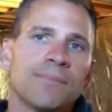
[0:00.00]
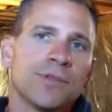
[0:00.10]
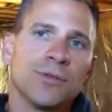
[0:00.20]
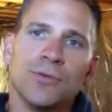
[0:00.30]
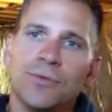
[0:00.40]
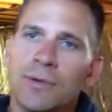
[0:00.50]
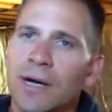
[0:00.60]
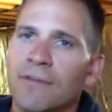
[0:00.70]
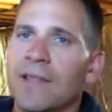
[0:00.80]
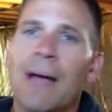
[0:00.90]
do
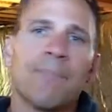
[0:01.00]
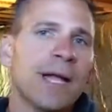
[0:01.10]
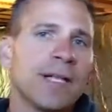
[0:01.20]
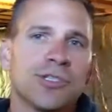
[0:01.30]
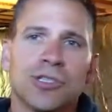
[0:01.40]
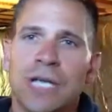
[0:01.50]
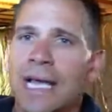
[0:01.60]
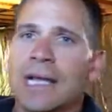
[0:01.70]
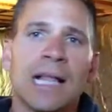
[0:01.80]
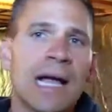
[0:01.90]
flat bench,
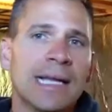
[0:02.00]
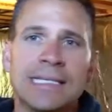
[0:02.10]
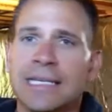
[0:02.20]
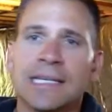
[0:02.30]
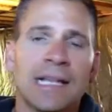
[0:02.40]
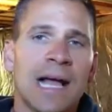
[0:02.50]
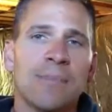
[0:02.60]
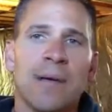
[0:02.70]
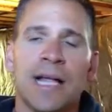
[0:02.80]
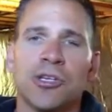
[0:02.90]
incline,
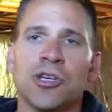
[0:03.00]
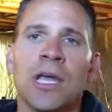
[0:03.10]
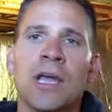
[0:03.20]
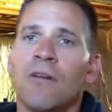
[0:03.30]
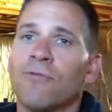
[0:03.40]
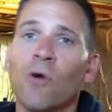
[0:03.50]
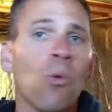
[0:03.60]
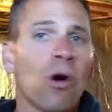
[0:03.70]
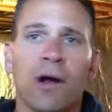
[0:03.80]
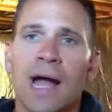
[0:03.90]
decline bench, a
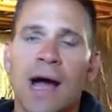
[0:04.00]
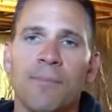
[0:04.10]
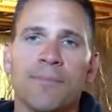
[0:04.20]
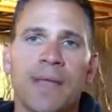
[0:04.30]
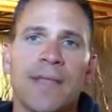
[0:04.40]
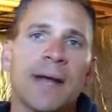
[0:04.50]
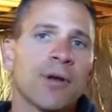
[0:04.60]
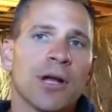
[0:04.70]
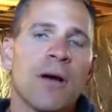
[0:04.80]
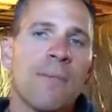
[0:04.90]
full workout. And then I'm
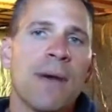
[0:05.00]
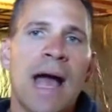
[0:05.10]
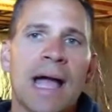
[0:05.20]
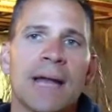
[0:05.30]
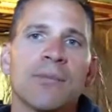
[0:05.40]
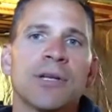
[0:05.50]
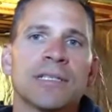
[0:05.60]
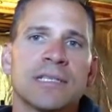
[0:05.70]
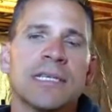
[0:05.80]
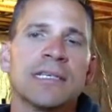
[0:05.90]
going to come back and I'm going to
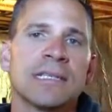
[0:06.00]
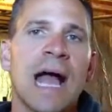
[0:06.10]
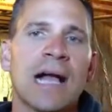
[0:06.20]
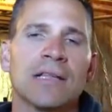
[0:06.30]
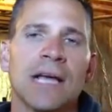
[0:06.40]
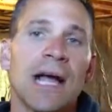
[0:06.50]
see exactly,